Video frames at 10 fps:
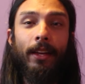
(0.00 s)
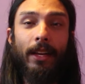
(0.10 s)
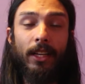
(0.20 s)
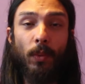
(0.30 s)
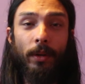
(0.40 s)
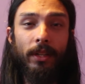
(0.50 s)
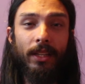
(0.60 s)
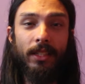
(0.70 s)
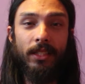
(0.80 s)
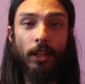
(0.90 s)
next one
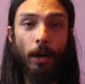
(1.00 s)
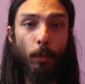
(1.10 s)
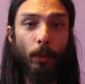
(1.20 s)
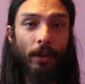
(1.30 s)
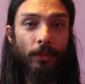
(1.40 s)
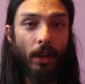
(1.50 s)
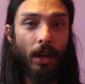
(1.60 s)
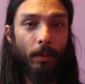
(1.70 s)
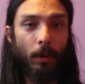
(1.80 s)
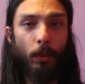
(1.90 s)
is the double breath.
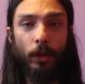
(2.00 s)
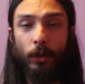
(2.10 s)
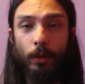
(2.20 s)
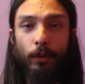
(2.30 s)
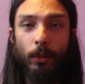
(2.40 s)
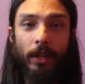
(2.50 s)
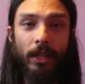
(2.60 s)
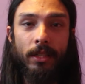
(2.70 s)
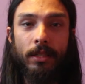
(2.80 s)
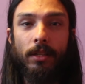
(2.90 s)
I'll probably do a few of
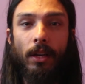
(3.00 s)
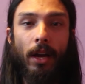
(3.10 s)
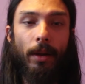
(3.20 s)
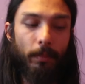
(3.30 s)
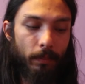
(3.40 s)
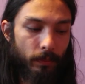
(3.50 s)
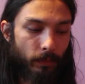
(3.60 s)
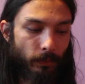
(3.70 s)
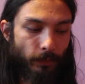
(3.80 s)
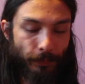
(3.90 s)
these.
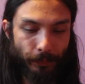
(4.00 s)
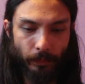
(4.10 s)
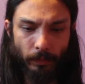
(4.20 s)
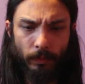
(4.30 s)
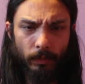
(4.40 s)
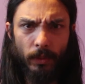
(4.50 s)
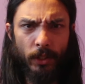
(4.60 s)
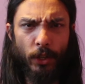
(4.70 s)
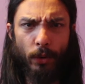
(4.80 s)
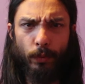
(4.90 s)

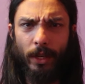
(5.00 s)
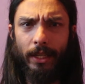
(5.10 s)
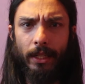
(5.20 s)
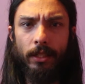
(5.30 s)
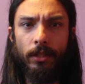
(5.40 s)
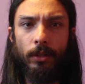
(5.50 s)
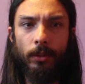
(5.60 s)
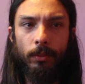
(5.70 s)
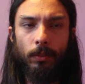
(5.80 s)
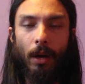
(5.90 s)
You don't really need to
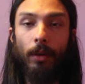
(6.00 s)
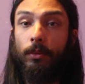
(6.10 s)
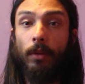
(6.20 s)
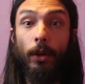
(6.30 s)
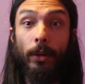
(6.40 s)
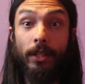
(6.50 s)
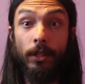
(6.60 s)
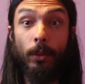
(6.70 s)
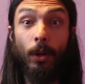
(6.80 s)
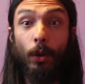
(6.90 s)
do, well, I don't need to
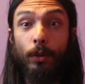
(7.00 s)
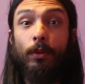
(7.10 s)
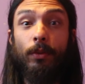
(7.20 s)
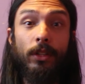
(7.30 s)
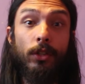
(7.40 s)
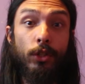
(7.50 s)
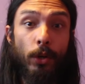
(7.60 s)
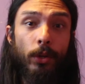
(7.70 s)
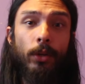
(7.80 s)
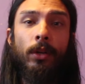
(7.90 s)
do a lot of it to show
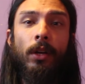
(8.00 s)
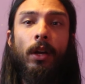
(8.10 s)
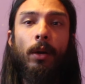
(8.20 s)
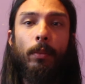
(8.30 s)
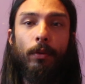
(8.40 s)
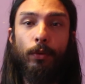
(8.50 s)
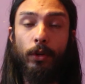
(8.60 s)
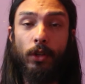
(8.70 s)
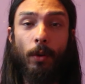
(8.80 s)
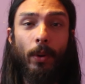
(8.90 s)
you, but for
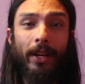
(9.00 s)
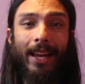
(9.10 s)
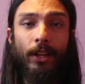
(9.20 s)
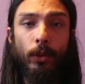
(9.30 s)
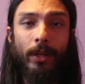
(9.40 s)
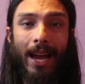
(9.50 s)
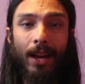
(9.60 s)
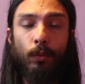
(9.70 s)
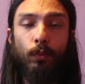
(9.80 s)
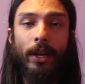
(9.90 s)
example, again, you
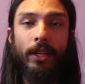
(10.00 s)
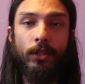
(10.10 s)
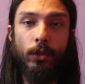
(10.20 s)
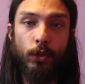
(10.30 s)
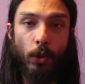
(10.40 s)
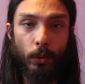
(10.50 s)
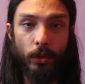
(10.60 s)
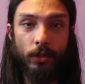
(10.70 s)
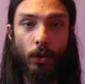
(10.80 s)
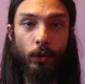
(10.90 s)
can raise your
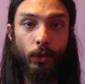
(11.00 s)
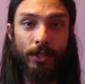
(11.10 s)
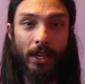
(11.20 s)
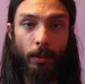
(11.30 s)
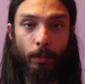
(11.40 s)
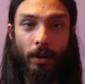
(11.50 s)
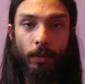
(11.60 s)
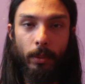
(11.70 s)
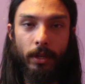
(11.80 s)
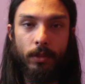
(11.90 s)
shoulders on your second breath
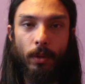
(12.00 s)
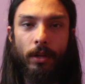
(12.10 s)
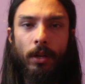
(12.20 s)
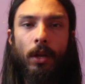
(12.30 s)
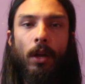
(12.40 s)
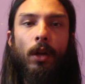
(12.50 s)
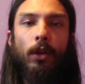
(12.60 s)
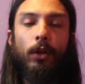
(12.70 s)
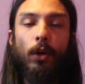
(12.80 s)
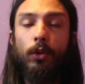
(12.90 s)
with this one.
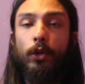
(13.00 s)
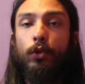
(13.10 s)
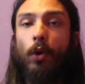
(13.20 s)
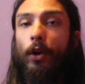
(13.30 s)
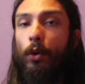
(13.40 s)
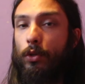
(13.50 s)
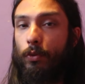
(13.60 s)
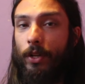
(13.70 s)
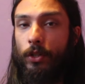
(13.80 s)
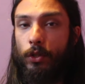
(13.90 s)
You can also try not to
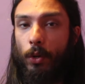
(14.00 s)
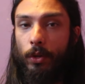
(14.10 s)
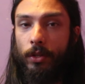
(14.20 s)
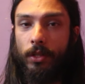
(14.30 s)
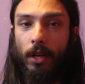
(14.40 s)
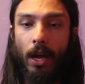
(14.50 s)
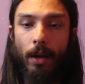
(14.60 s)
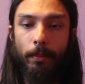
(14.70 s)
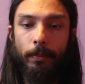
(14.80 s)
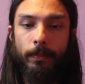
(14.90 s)
raise your shoulders.
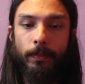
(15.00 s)
It